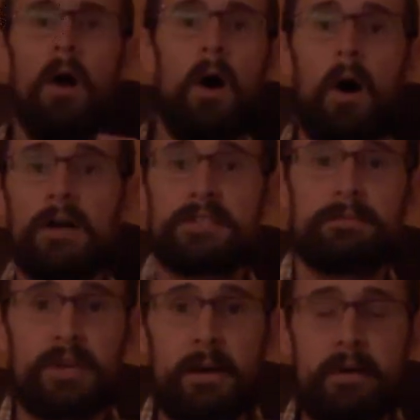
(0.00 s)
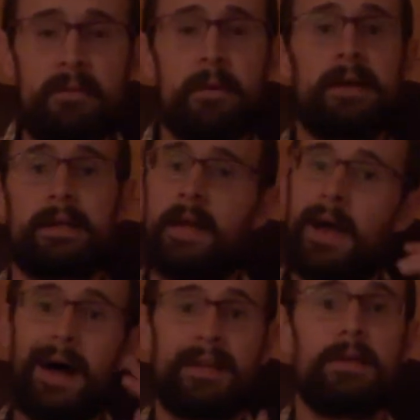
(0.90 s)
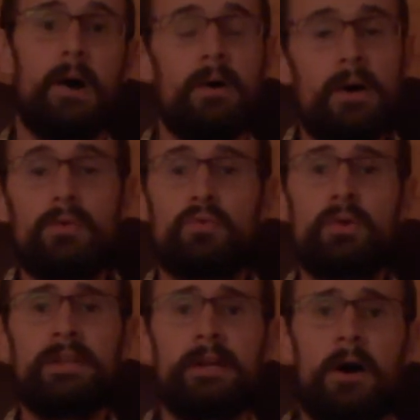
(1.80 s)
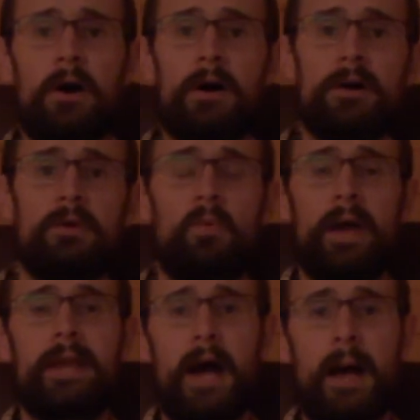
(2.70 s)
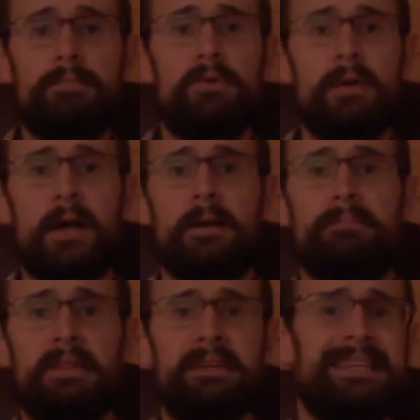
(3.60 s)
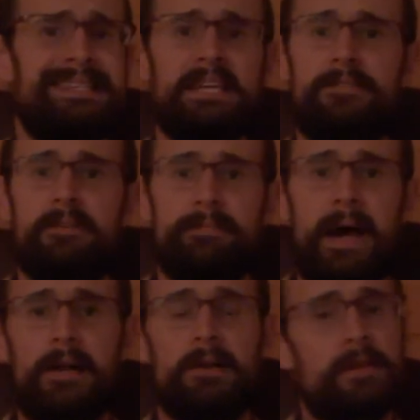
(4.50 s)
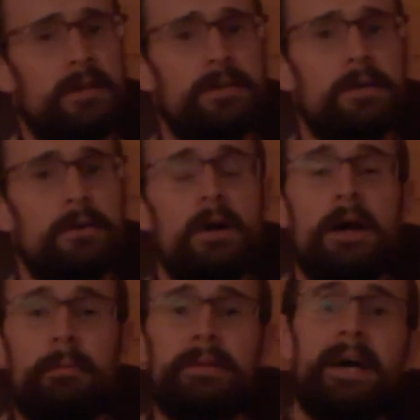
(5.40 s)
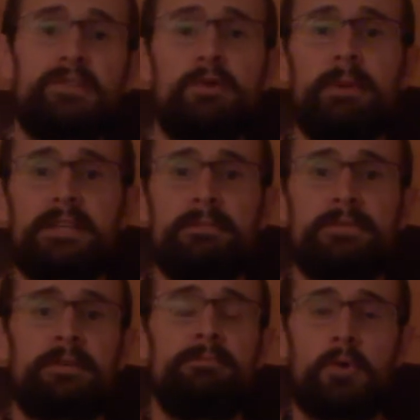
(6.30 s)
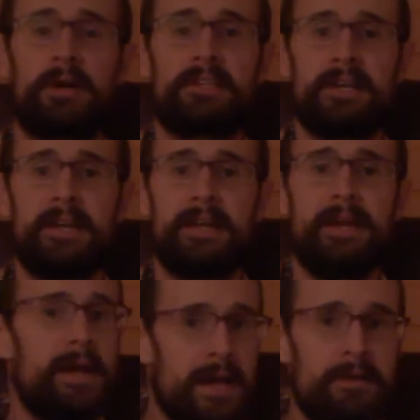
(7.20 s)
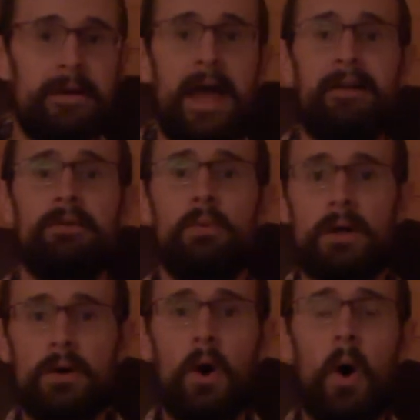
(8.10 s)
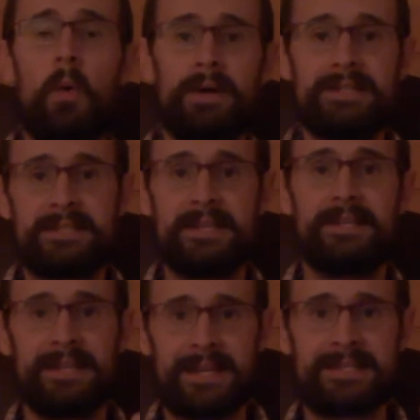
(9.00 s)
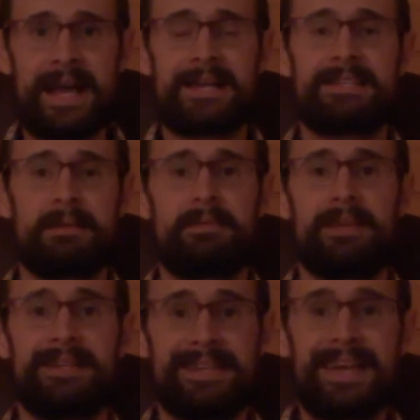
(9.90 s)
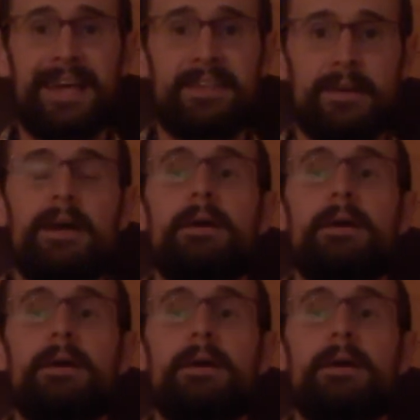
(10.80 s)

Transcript: Awesome job, everybody. I know, really hard when I'm doing a completely different pattern than you, but that's what makes music more exciting. If everyone always did the exact same thing together,